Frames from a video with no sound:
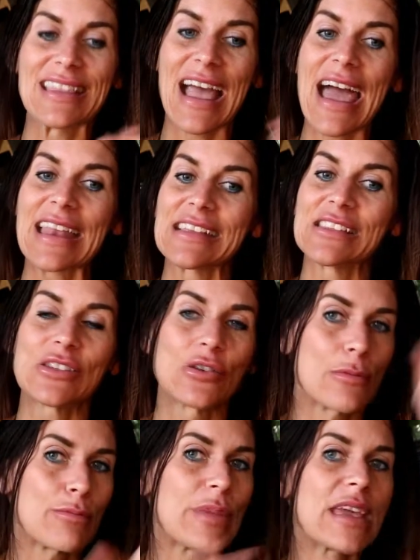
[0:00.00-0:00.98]
That is
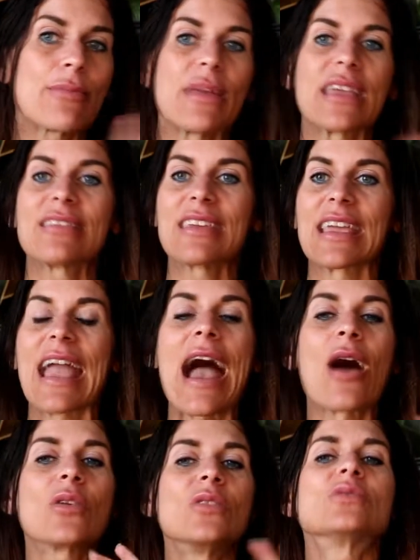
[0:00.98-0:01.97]
your big thing.
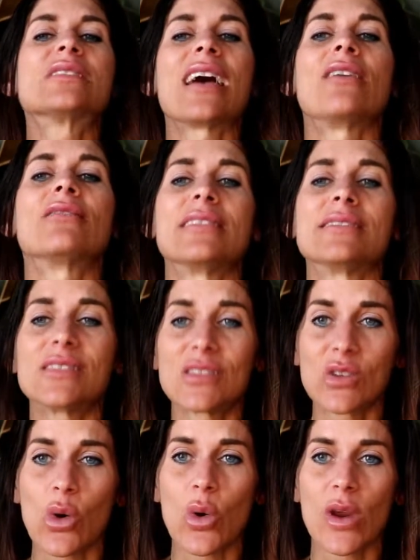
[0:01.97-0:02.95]
How you tell this
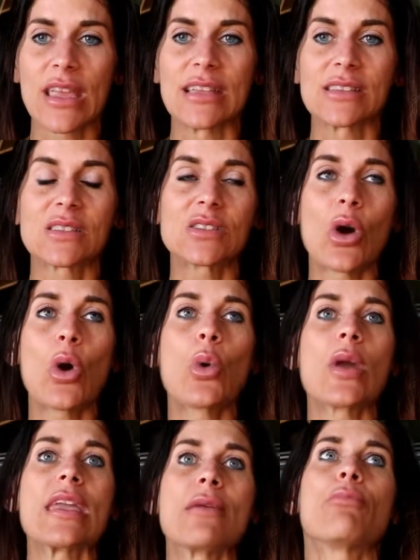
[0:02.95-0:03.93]
story is
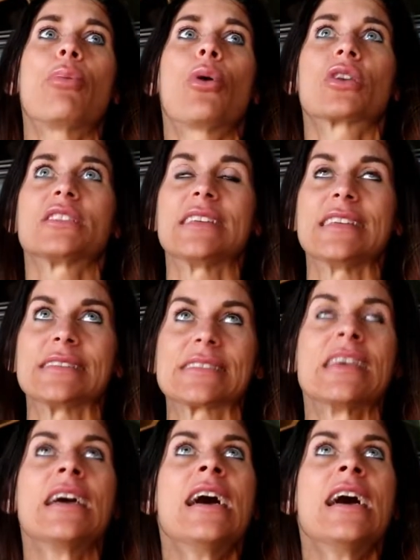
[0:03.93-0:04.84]
so important.